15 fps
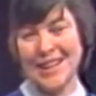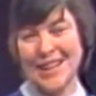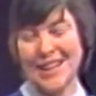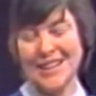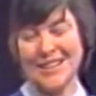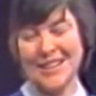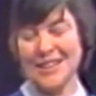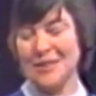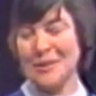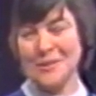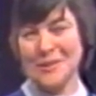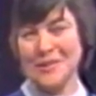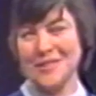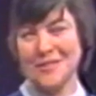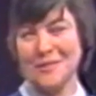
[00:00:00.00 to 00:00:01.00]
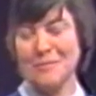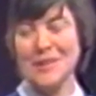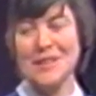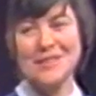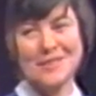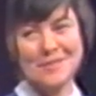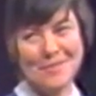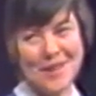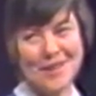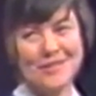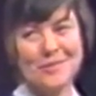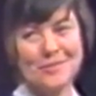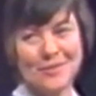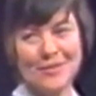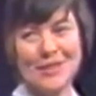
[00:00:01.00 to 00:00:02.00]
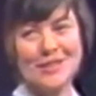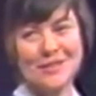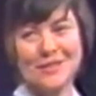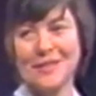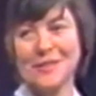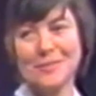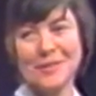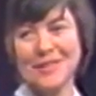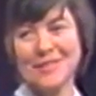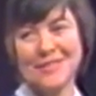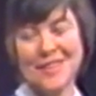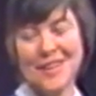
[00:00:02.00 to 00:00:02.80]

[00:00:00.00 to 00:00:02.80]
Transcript: And I owe a tremendous amount to Professor Ullman.